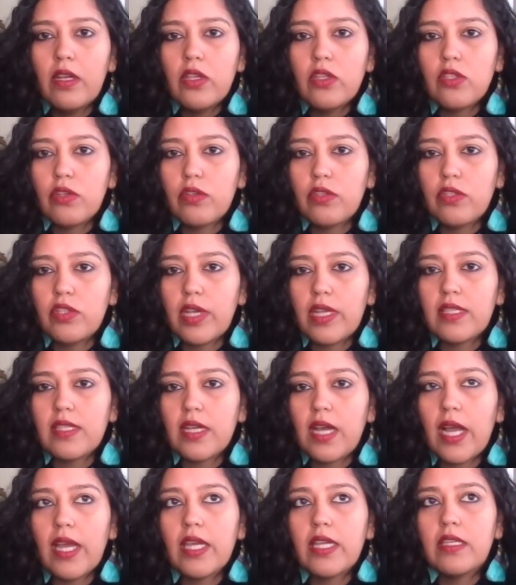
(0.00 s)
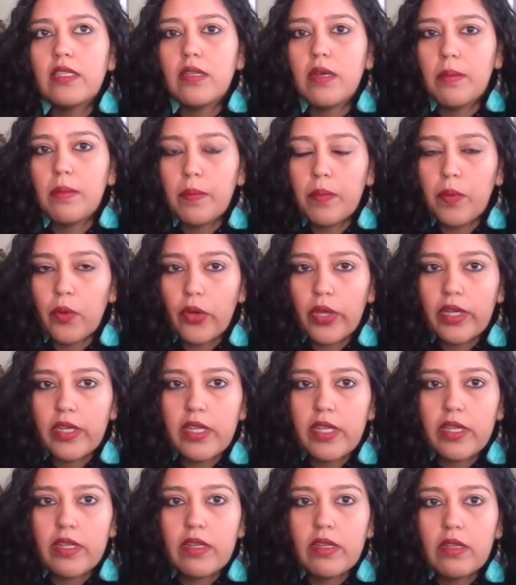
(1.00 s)
So Jessica is a
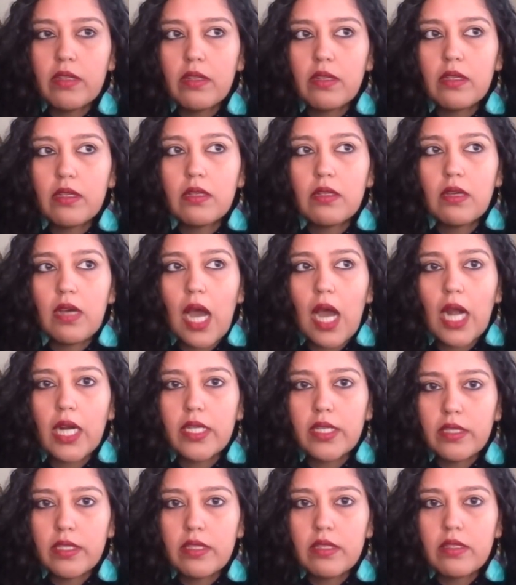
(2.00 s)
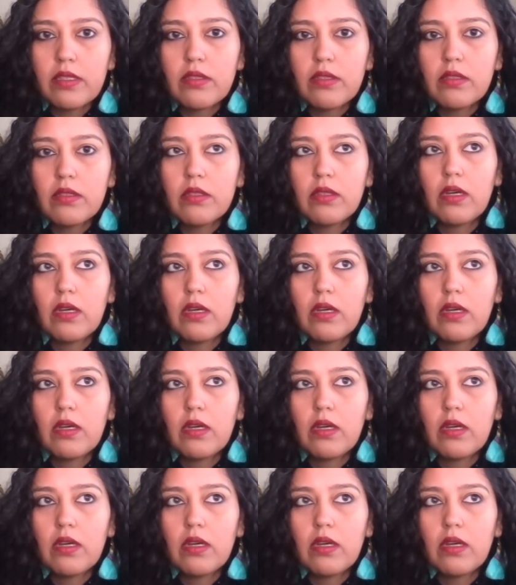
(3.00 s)
poet and artist